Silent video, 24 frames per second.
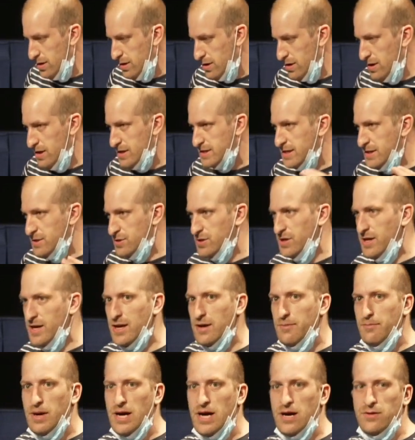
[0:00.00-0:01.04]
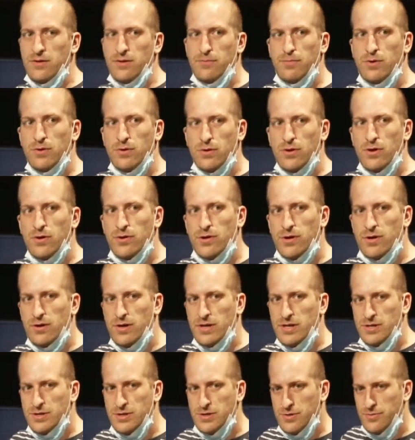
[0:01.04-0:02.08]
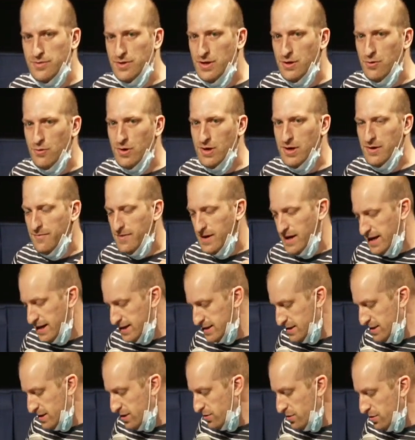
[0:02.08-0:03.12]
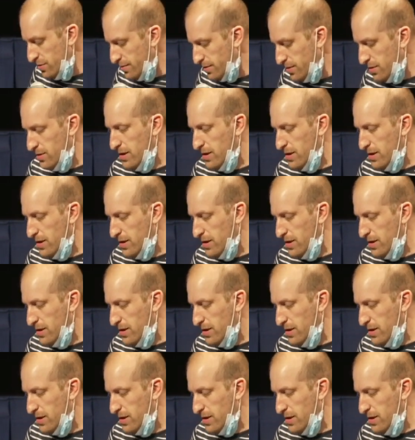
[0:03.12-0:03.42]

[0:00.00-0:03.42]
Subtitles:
Essentially, I compiled the bootloader into a UEFI executable,